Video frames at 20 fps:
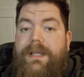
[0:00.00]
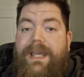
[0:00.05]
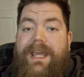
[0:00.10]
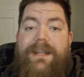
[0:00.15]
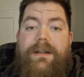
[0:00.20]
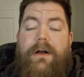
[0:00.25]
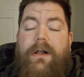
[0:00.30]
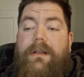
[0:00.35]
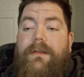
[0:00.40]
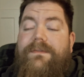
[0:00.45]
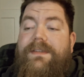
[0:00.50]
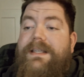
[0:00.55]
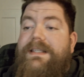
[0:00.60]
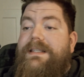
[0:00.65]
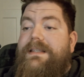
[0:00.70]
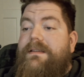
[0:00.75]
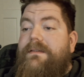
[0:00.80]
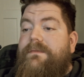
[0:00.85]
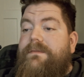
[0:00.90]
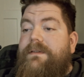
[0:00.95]
Add all of
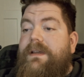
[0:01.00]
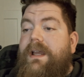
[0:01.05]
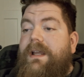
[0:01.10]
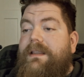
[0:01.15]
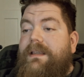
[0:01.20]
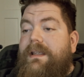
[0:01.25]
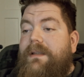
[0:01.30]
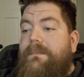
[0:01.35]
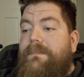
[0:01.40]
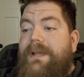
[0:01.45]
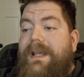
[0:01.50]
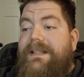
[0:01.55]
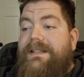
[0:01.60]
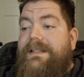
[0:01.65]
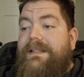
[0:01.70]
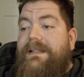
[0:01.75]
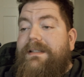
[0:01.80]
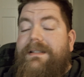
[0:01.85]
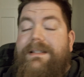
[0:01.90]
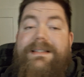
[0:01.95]
this to the fact that
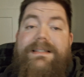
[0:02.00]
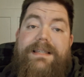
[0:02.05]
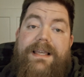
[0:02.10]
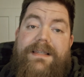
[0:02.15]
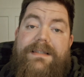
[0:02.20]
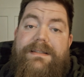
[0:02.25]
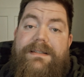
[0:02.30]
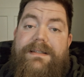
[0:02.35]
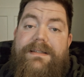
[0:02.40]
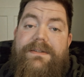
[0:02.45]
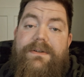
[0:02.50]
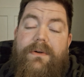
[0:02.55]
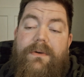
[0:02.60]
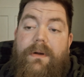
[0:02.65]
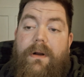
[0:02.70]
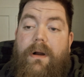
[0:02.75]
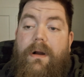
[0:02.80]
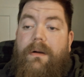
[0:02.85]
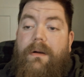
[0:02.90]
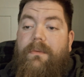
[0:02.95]
basic necessities
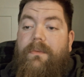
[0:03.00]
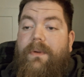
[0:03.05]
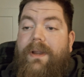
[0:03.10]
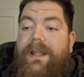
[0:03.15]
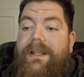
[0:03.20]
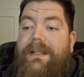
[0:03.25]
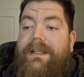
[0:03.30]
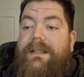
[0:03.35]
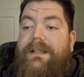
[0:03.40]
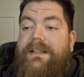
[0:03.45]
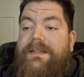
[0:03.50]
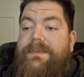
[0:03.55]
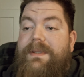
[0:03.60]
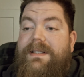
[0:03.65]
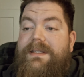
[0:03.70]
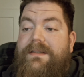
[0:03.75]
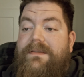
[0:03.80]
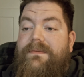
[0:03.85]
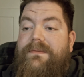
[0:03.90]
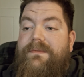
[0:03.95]
are already
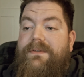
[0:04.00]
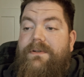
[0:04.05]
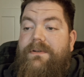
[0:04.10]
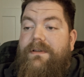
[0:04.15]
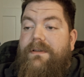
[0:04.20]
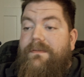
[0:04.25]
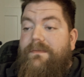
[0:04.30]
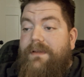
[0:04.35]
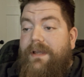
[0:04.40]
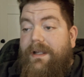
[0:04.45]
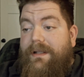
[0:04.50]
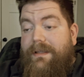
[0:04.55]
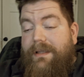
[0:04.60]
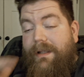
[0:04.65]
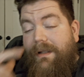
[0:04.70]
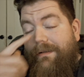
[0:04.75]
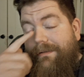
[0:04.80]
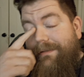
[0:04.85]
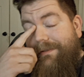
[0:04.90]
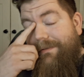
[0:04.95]
expensive due to the fact
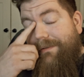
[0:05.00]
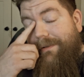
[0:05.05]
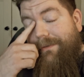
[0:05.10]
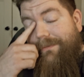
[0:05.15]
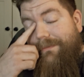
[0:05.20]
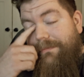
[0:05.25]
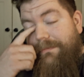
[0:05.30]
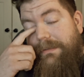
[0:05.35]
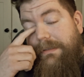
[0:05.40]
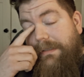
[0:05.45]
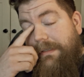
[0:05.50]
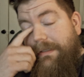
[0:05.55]
that, you know,